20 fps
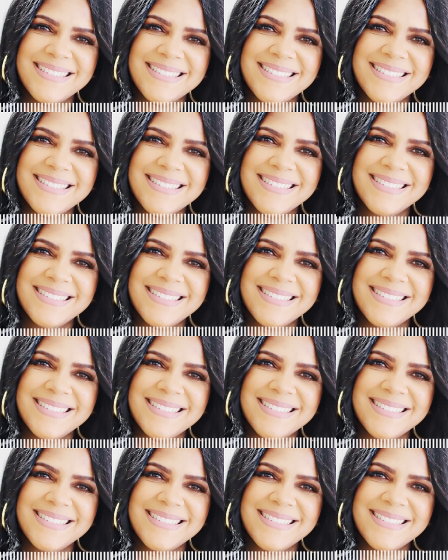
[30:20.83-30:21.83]
to make it
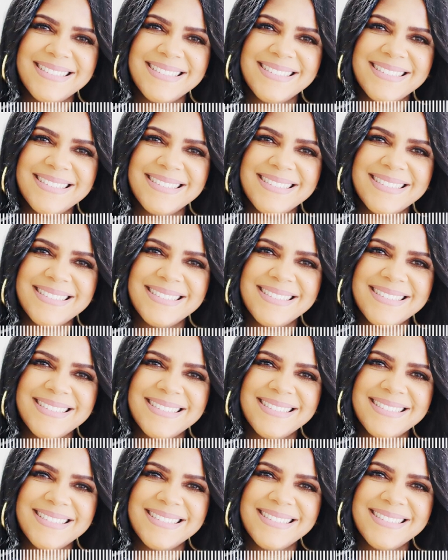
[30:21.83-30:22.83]
happen so people are
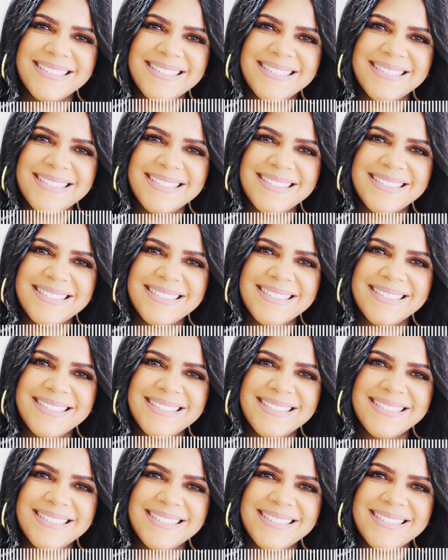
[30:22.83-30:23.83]
trying to force
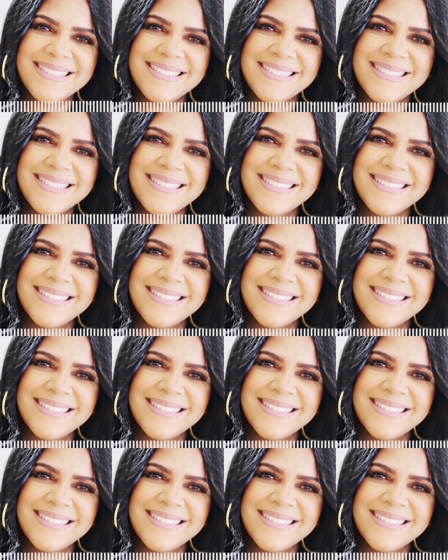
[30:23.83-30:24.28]
manifestations force